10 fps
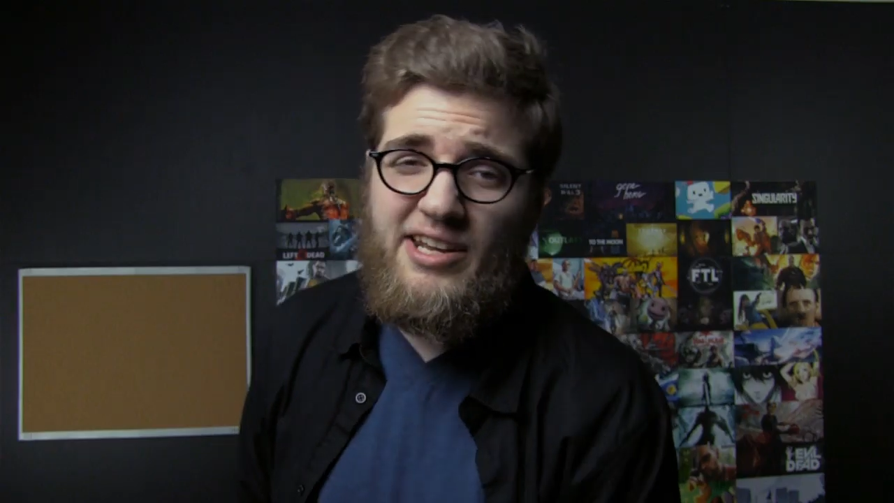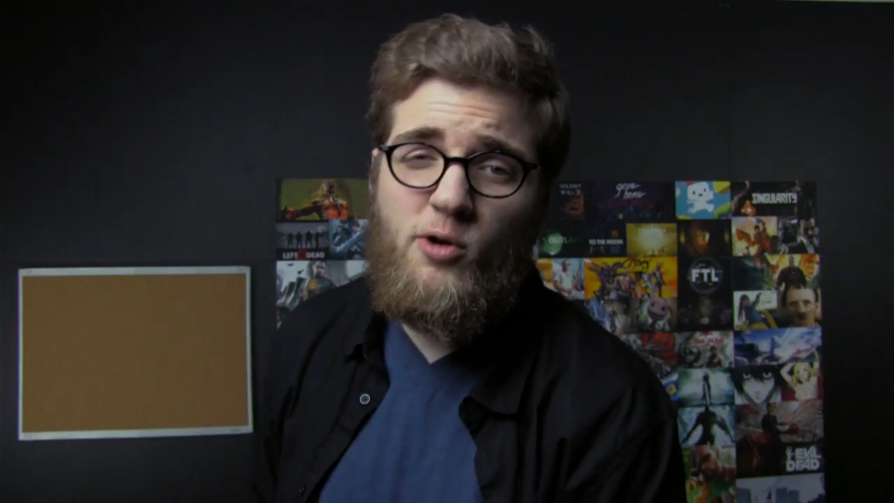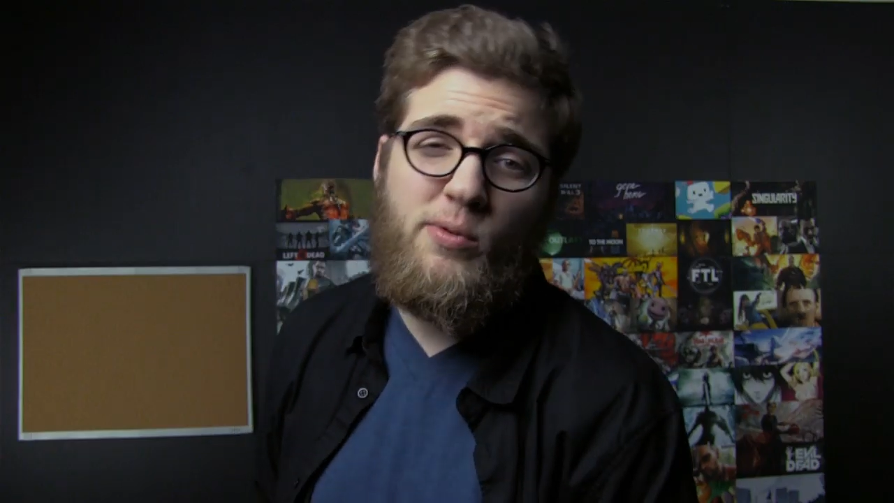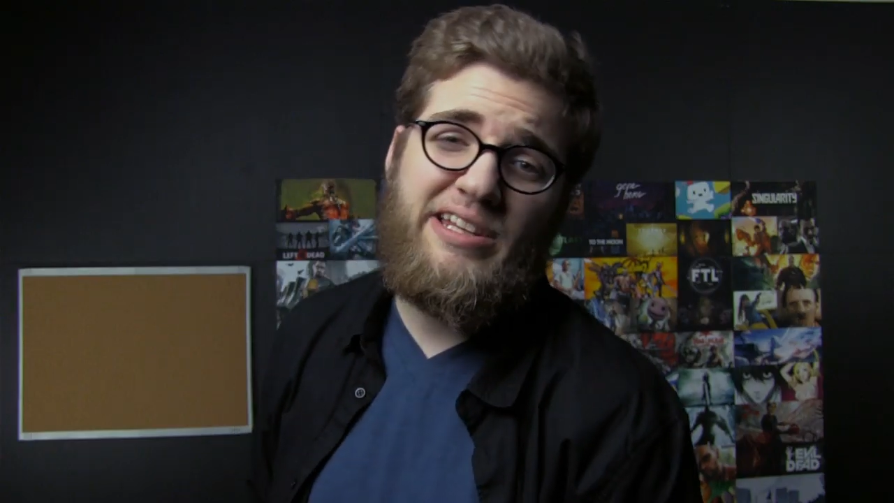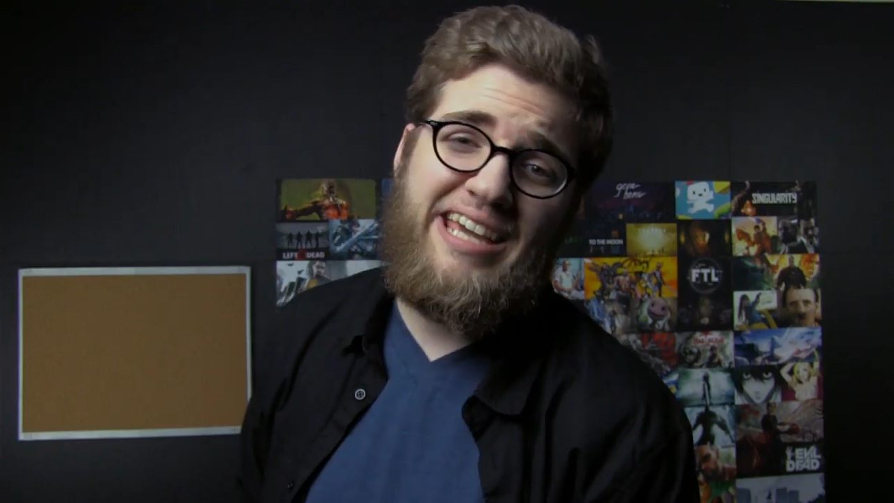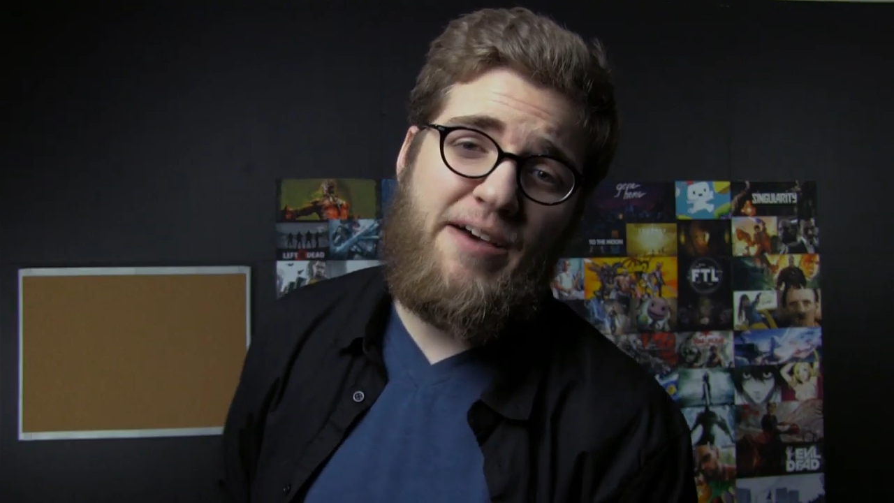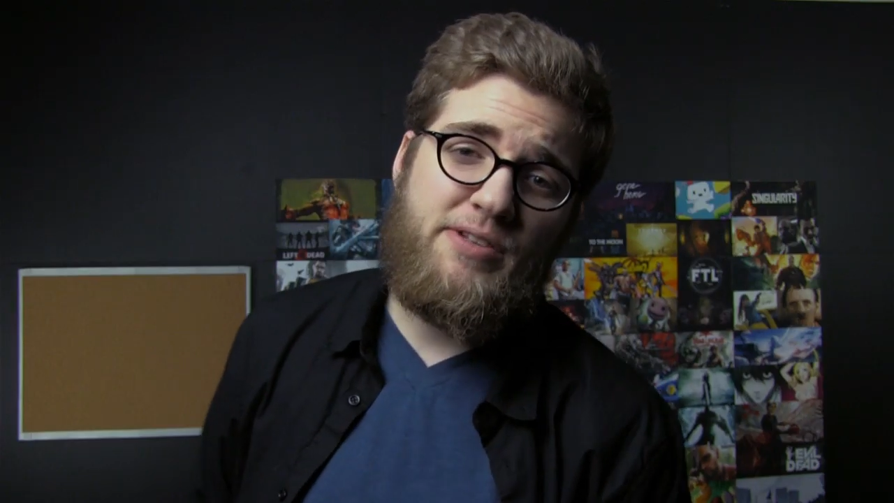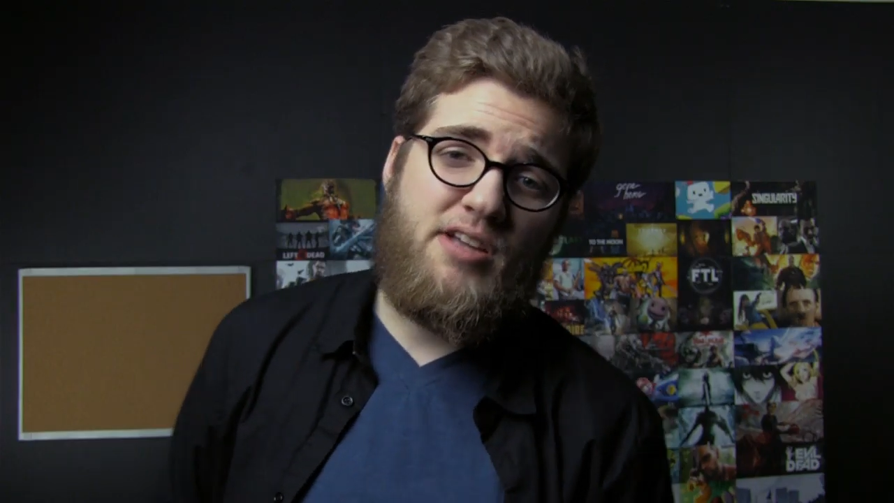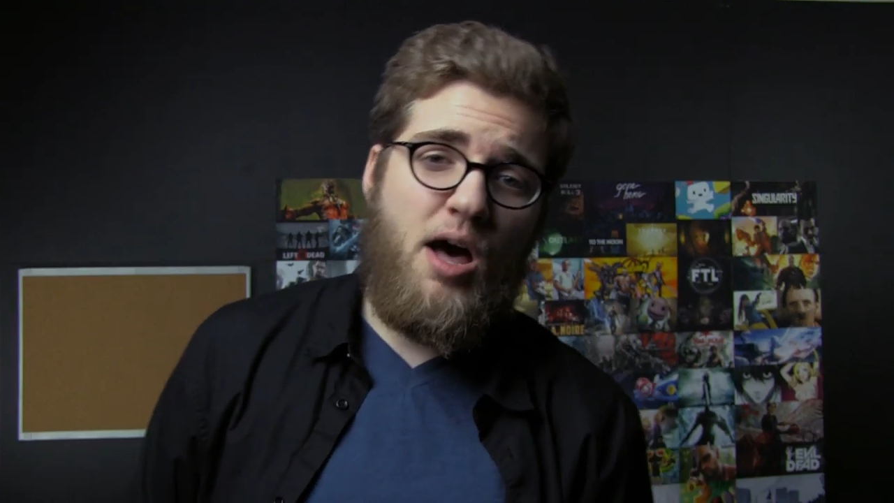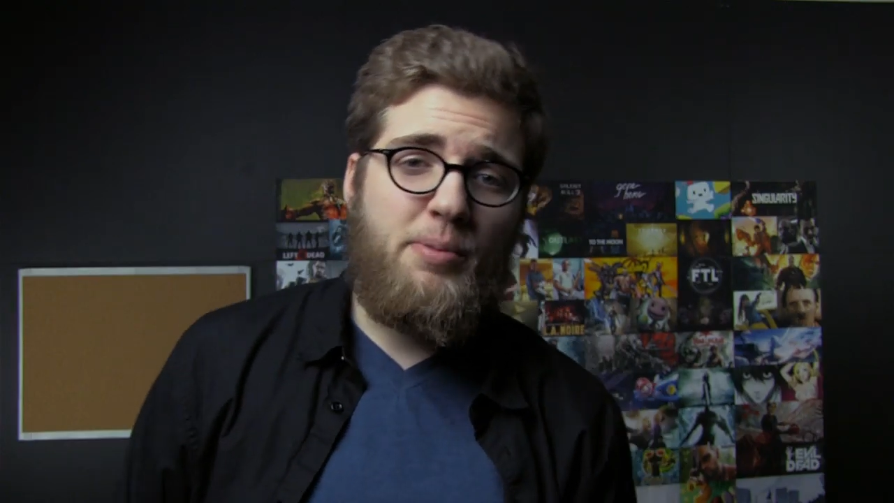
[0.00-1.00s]
I don't really have a
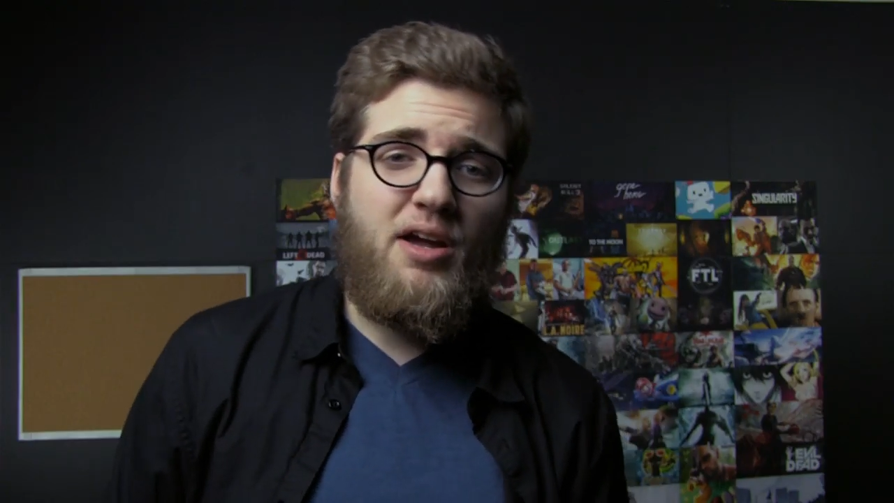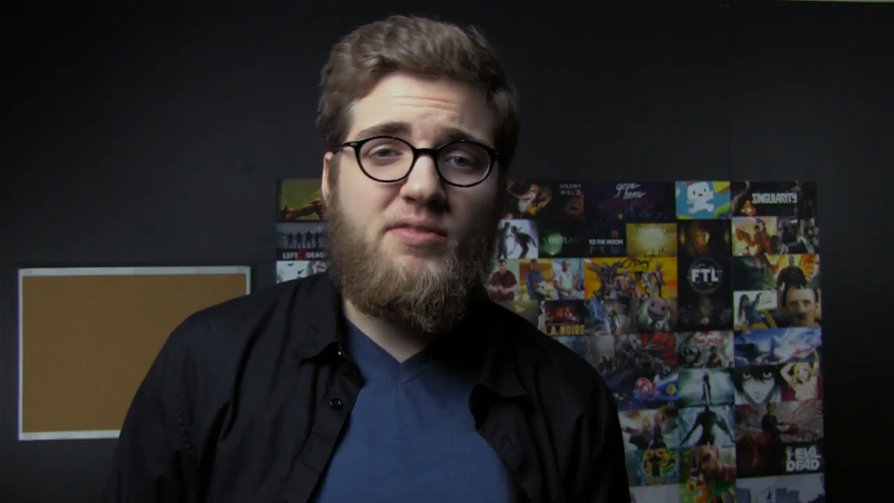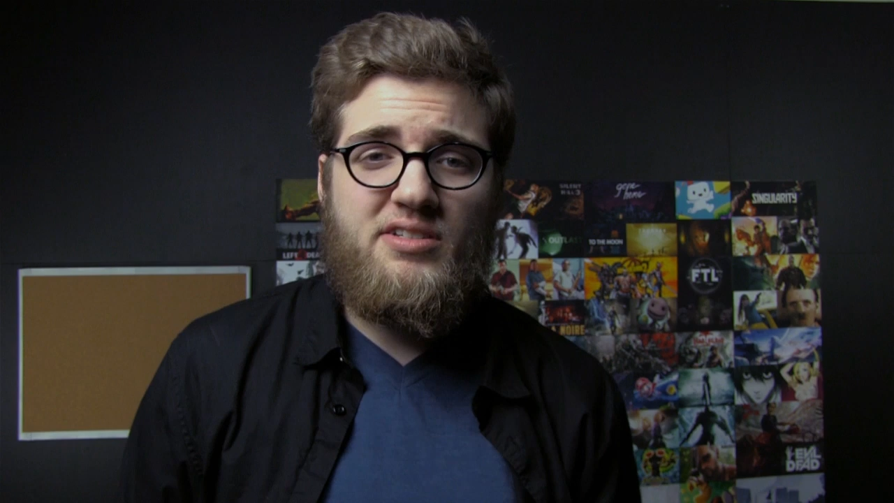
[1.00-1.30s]
topic of